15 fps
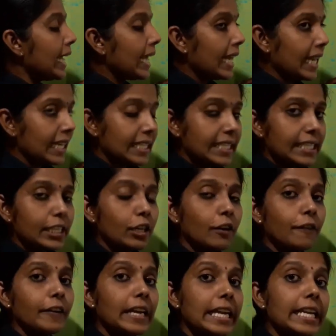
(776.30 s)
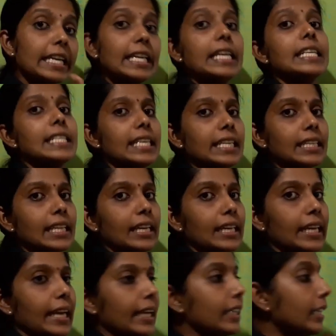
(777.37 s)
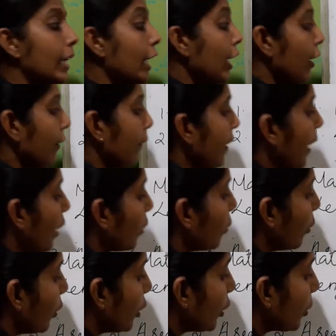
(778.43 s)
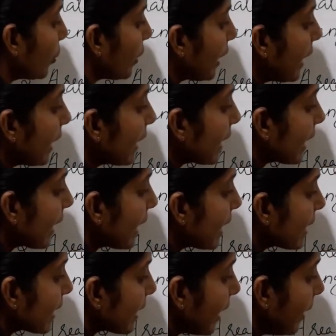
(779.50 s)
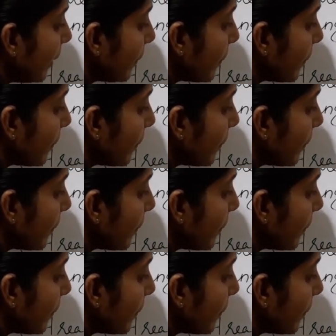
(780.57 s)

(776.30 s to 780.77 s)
instead of increasing the length, we are going to increase the